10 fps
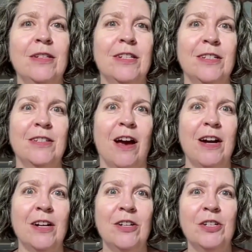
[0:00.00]

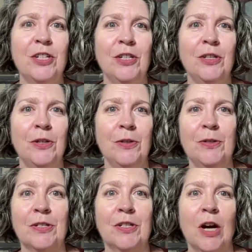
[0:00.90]
desire to
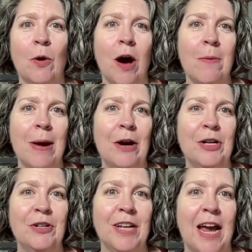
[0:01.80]
just go on about
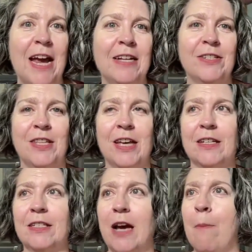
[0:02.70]
your day as
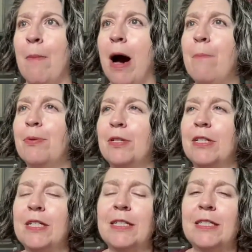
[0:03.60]
things come up,
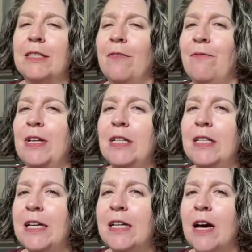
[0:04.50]
does the
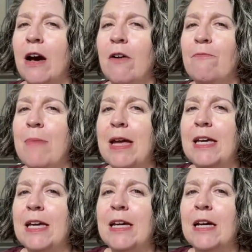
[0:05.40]
feeling of
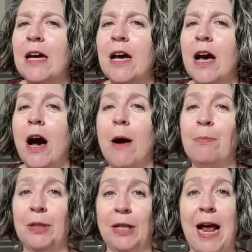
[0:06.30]
making a
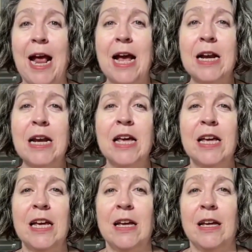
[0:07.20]
plan
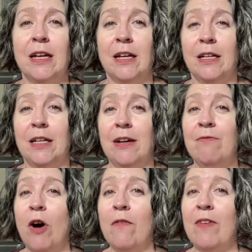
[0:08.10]

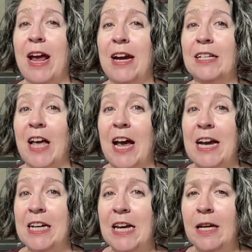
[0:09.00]
involve
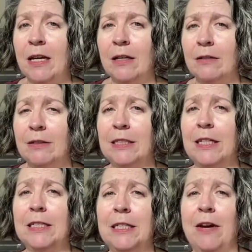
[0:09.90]
anxiety?
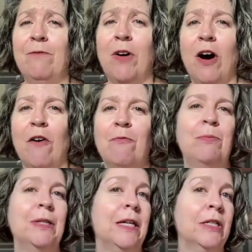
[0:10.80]
Does it involve
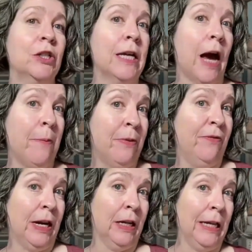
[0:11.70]
potentially
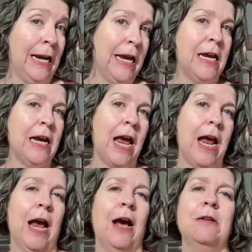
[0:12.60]
hyperventilating
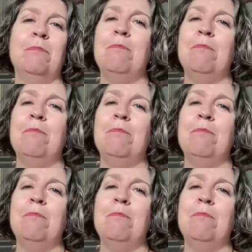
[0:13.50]
and